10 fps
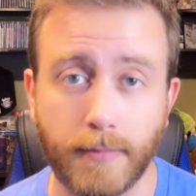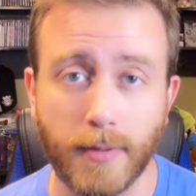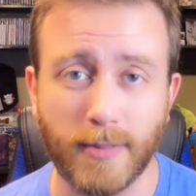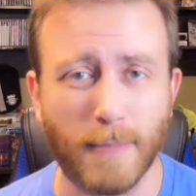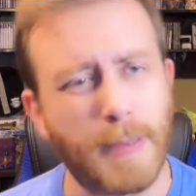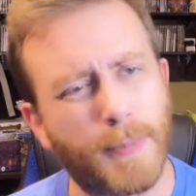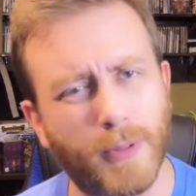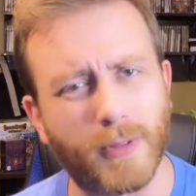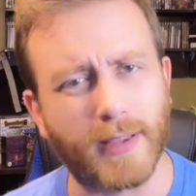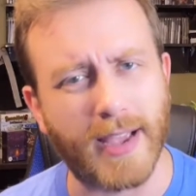Some
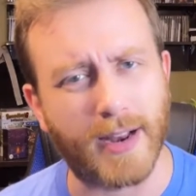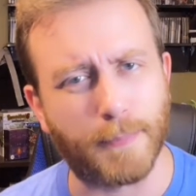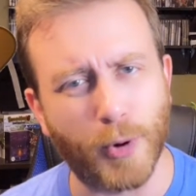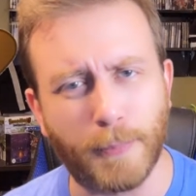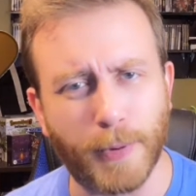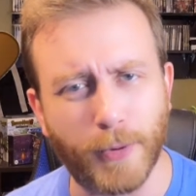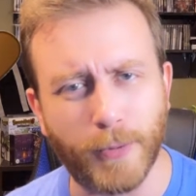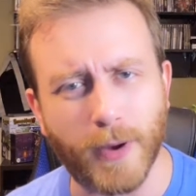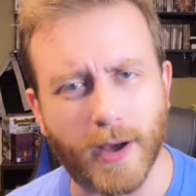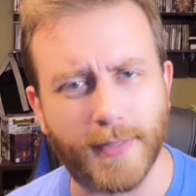people kind of
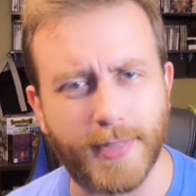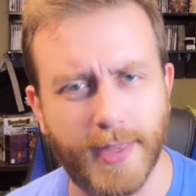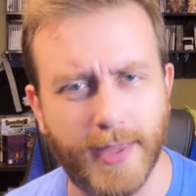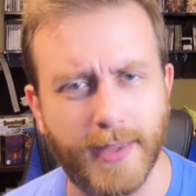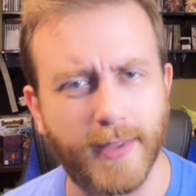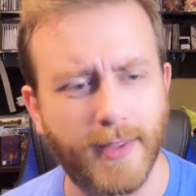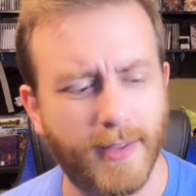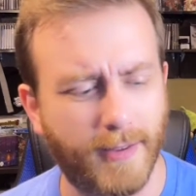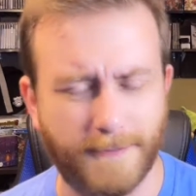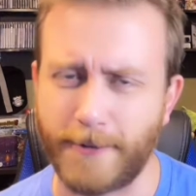poo-poo on the
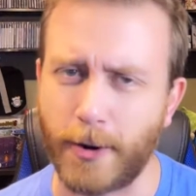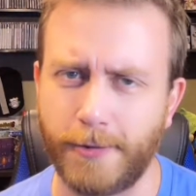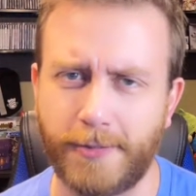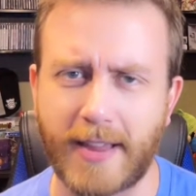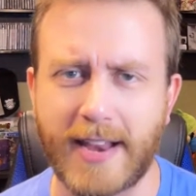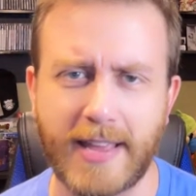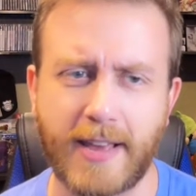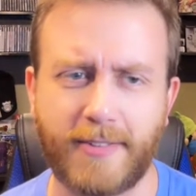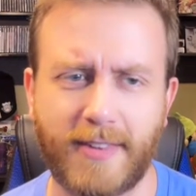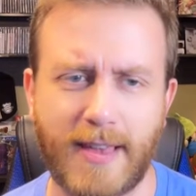first
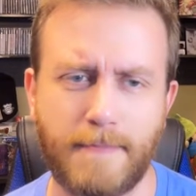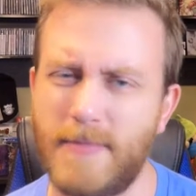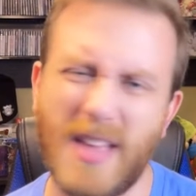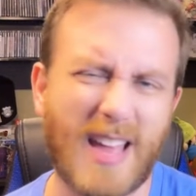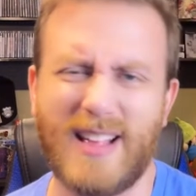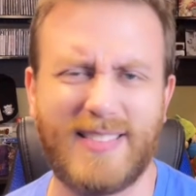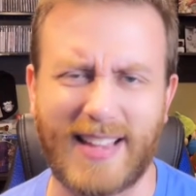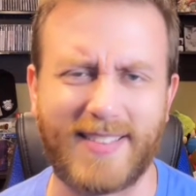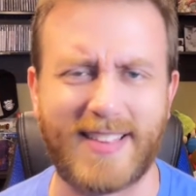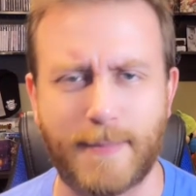NES game. I don't
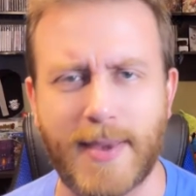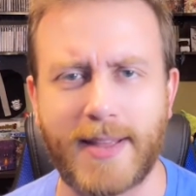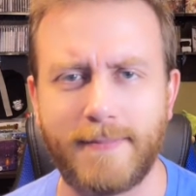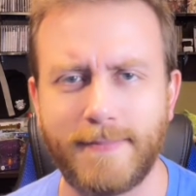think it's that bad.